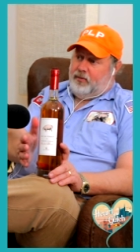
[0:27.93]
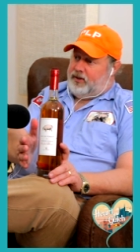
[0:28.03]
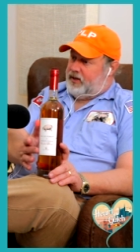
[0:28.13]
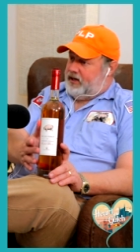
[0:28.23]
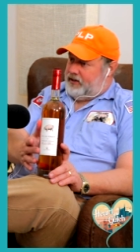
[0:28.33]

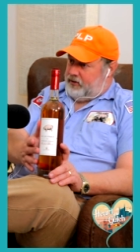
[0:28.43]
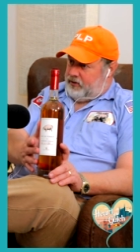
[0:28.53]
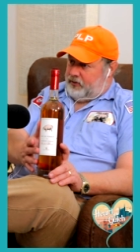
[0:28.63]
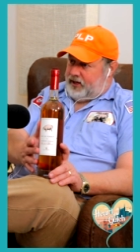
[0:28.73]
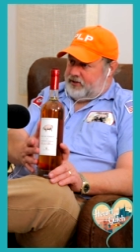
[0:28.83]
with an
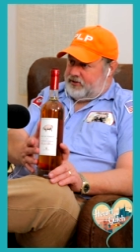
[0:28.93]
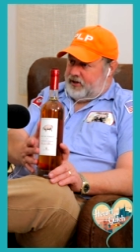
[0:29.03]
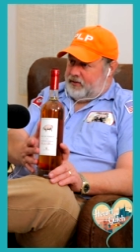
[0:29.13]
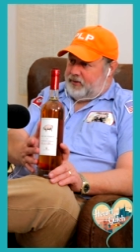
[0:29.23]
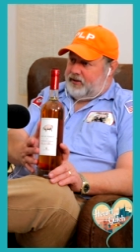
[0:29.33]
eight-year-old age
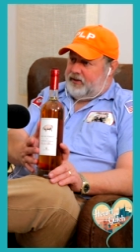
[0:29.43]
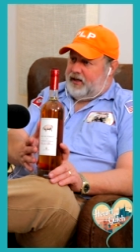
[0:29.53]
statement.